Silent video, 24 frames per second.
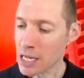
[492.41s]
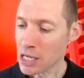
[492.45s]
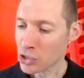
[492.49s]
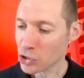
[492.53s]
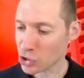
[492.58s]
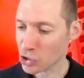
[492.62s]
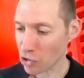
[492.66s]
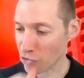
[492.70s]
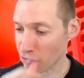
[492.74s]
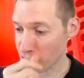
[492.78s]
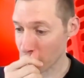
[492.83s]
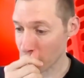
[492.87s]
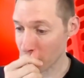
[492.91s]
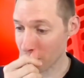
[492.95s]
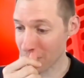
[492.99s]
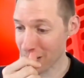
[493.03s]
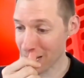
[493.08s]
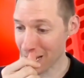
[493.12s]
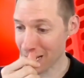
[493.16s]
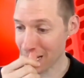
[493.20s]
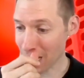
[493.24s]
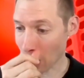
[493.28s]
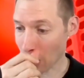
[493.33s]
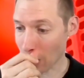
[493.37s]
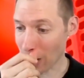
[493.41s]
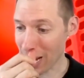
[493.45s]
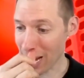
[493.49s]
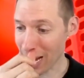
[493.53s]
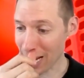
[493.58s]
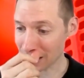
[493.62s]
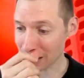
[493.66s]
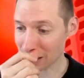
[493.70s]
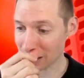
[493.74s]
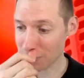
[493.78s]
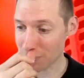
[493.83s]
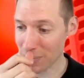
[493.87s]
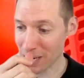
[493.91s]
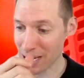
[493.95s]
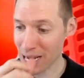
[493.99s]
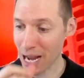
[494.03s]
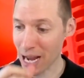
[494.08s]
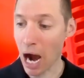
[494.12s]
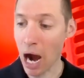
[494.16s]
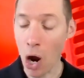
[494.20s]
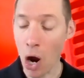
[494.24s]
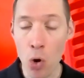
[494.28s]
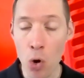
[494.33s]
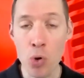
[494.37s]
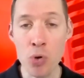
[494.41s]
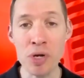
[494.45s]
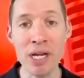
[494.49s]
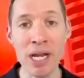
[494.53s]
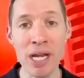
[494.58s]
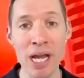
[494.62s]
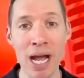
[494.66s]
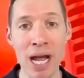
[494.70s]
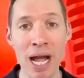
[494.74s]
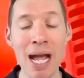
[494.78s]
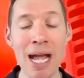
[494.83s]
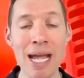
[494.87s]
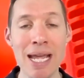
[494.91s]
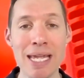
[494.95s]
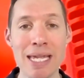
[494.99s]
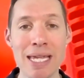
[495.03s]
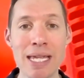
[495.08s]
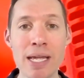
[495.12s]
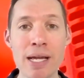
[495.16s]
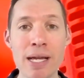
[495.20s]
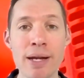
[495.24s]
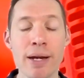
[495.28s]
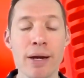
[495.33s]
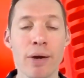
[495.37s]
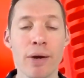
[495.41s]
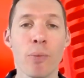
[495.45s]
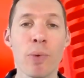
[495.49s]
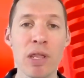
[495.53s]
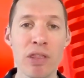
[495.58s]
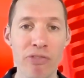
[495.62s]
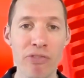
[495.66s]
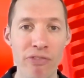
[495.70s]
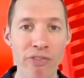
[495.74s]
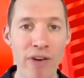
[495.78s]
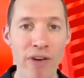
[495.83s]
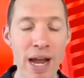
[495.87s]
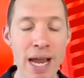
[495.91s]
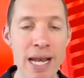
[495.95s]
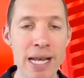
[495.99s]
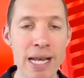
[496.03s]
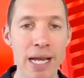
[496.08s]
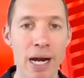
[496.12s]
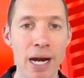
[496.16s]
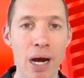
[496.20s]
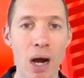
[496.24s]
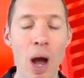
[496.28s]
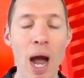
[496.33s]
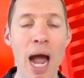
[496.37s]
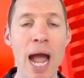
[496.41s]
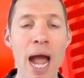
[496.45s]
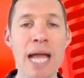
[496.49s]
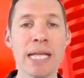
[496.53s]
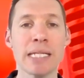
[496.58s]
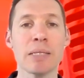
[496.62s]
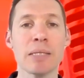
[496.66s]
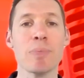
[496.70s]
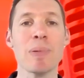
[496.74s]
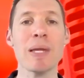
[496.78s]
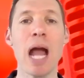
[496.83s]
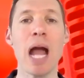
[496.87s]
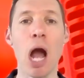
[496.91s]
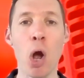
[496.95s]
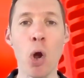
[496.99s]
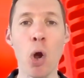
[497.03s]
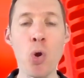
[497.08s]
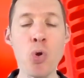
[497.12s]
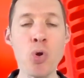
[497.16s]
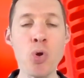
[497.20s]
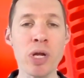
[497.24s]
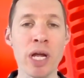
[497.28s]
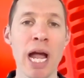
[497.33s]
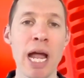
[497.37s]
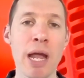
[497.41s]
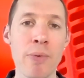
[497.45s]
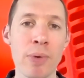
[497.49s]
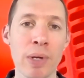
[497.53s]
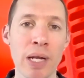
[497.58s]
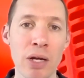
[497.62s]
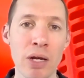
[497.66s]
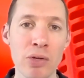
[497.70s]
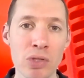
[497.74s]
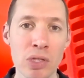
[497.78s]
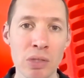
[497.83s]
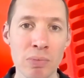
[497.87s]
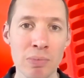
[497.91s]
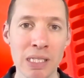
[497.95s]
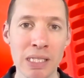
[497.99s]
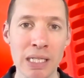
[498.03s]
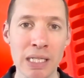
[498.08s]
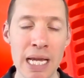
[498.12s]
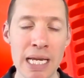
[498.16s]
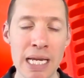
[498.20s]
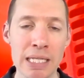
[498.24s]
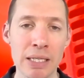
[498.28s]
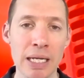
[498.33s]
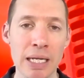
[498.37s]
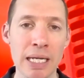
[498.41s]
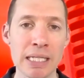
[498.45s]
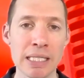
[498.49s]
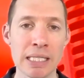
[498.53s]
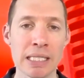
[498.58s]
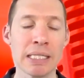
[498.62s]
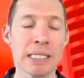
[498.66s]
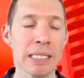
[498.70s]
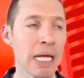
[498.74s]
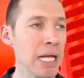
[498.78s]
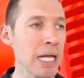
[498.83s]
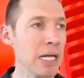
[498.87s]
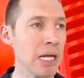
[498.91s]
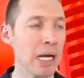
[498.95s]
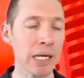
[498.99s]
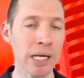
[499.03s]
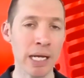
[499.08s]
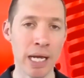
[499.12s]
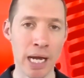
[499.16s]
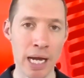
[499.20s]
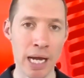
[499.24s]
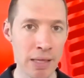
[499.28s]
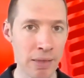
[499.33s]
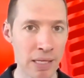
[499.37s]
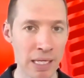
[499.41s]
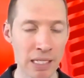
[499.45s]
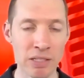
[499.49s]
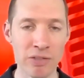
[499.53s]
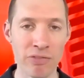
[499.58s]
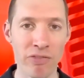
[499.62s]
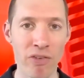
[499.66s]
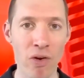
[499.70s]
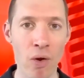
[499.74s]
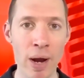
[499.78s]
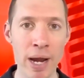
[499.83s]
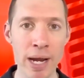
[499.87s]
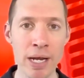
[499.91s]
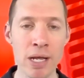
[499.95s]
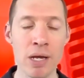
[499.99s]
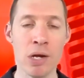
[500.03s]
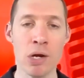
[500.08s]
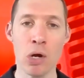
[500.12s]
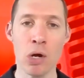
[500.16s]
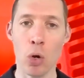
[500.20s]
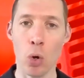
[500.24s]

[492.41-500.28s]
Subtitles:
So for me, I had to be okay with failure. I had to be okay with those mistakes. I had to say, okay, that's fine.